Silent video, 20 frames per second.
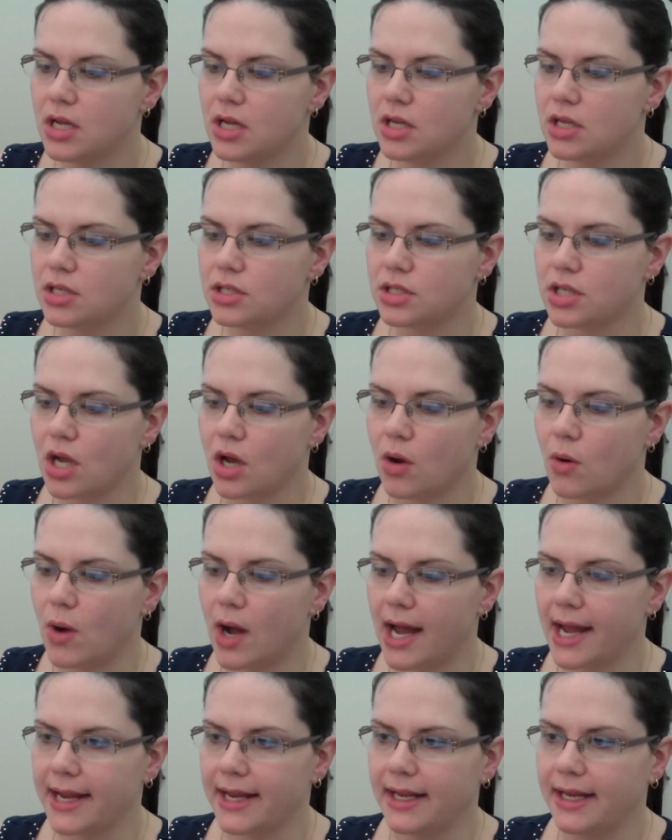So
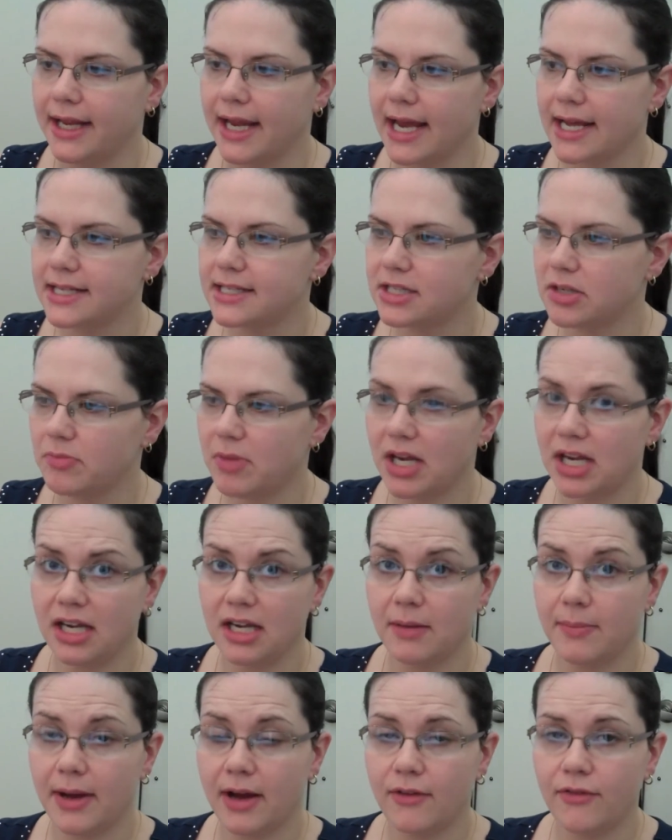I guesstimated
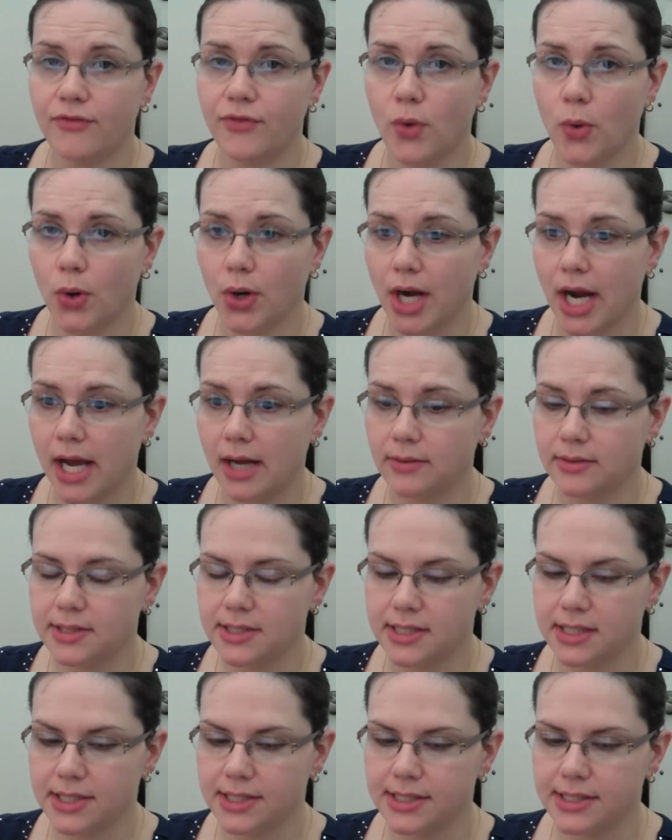about 4
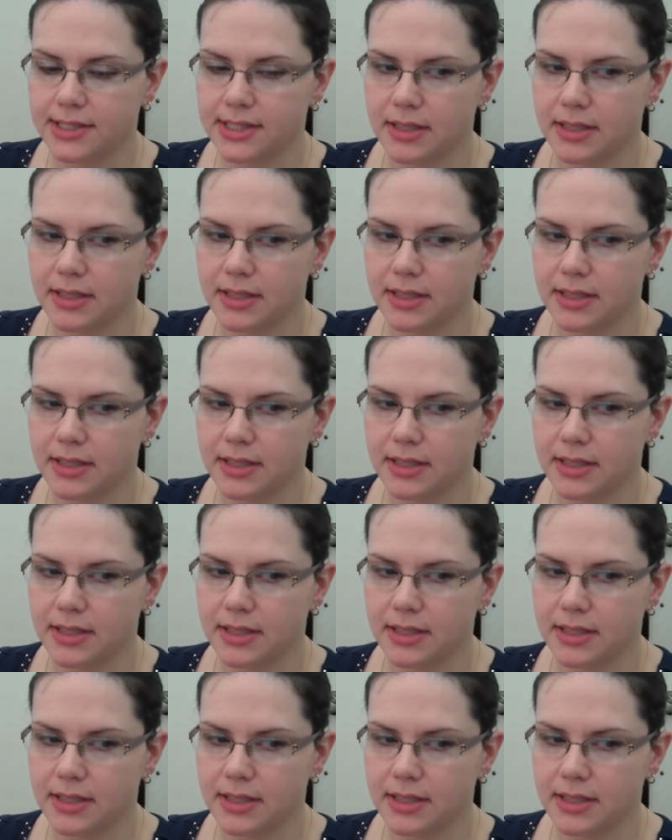ounces.